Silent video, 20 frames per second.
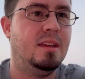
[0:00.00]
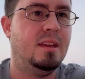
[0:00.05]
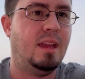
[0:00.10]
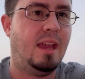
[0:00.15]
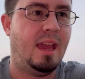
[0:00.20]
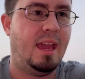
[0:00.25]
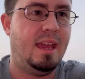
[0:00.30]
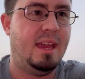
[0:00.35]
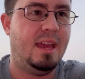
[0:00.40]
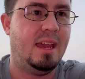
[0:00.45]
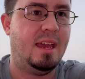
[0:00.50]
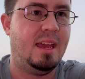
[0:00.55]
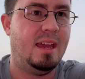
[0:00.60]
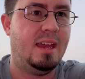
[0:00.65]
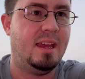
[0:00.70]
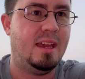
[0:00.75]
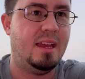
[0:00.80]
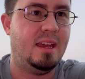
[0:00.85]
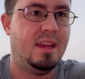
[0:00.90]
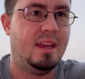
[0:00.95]

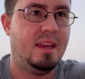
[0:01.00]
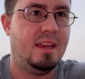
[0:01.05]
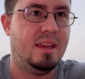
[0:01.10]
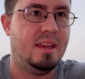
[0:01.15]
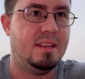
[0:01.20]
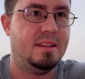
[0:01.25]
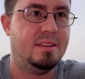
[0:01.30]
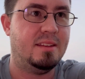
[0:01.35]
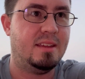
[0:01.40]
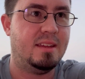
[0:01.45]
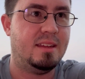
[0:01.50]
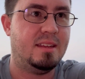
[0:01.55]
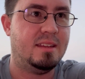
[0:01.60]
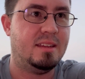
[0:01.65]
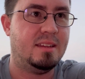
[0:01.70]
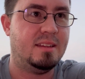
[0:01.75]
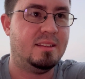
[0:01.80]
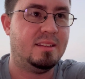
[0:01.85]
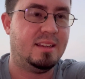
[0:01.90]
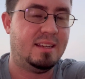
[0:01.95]
and
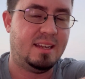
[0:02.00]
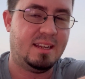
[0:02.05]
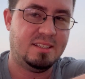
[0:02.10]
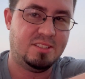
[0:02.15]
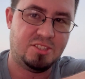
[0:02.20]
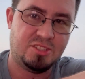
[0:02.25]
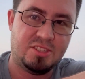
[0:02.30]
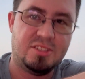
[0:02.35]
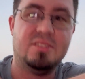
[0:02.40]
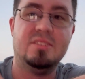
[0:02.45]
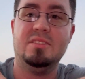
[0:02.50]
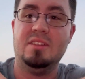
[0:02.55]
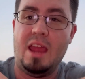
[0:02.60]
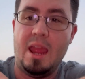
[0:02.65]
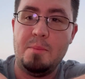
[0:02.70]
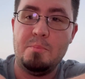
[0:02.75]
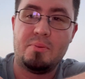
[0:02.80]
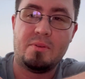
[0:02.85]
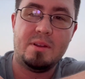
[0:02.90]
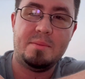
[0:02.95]

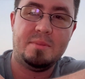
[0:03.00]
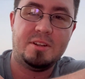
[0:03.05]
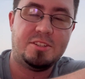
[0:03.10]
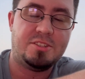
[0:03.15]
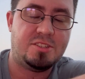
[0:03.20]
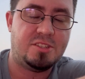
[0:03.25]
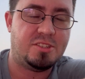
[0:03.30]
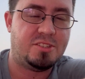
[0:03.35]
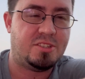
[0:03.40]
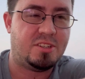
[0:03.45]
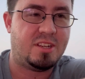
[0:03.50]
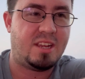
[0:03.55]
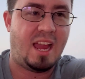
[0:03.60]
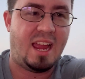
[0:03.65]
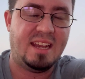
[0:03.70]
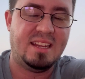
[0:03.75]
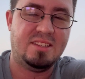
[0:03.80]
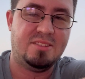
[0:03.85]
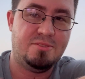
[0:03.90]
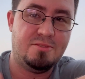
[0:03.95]
pretty much just
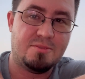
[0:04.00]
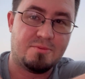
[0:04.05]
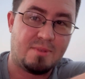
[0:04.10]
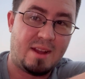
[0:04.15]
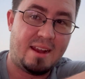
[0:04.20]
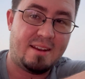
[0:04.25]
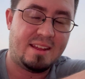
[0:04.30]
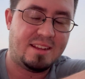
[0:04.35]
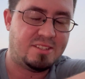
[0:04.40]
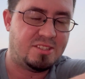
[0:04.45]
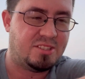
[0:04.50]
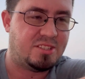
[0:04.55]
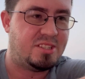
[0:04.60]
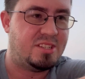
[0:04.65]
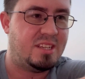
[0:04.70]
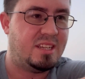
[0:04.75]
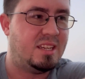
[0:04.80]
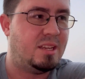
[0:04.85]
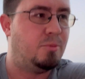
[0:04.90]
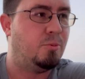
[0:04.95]
kind of do the route I just
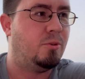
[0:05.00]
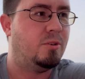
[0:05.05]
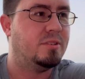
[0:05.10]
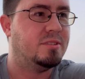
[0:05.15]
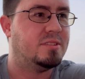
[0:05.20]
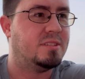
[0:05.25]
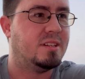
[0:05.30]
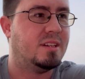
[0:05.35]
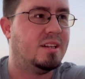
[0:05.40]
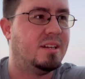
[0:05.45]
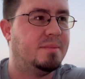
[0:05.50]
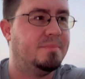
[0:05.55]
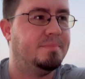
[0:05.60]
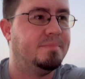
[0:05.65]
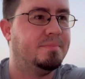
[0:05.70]
did. Was I